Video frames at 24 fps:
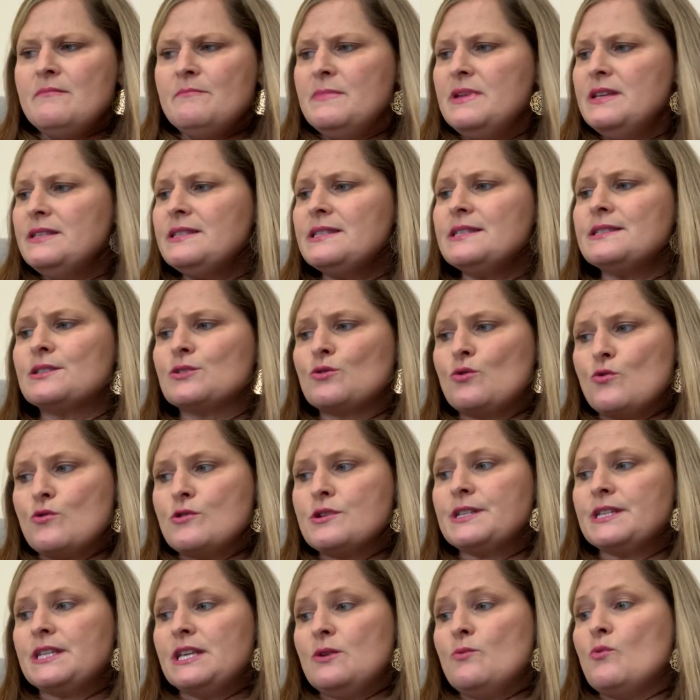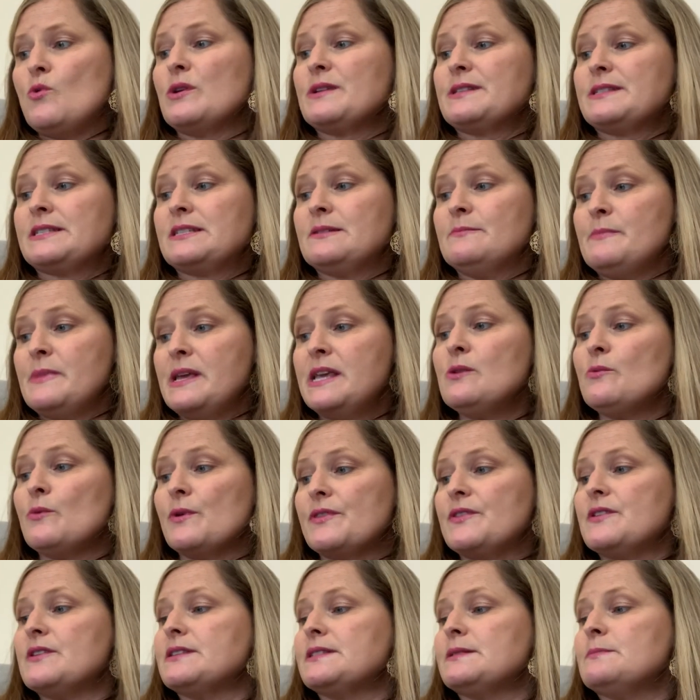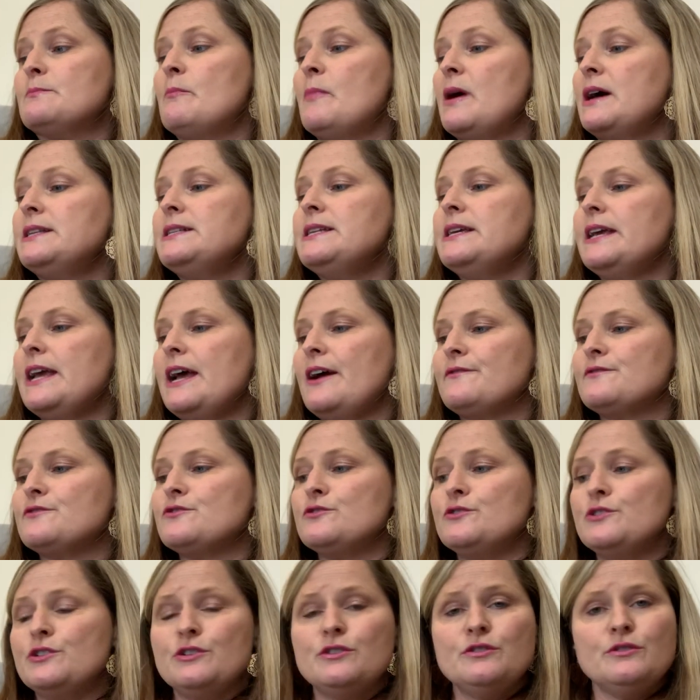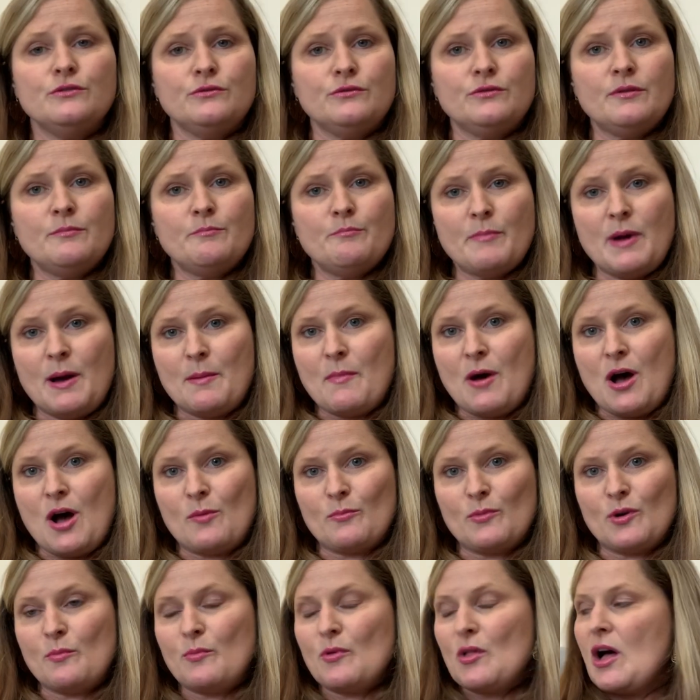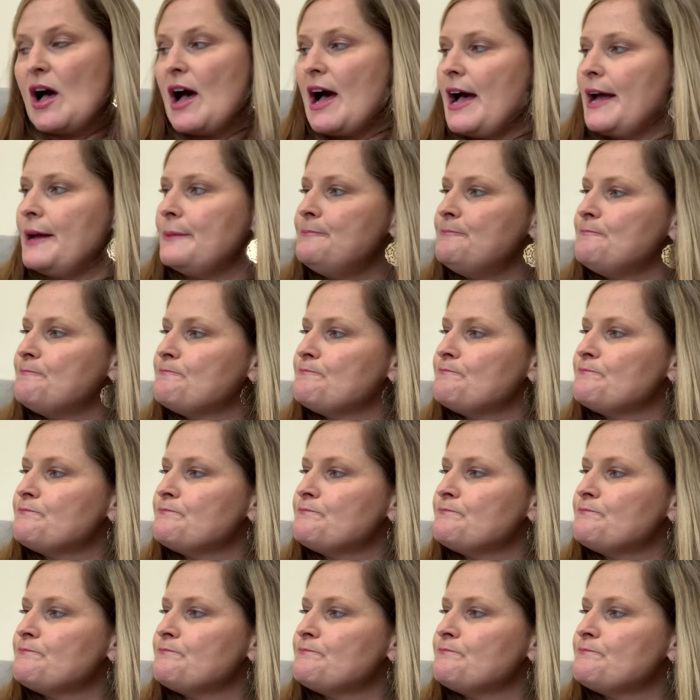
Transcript: Mrs. Gorski wants to meet with us Monday afternoon, my mom replied.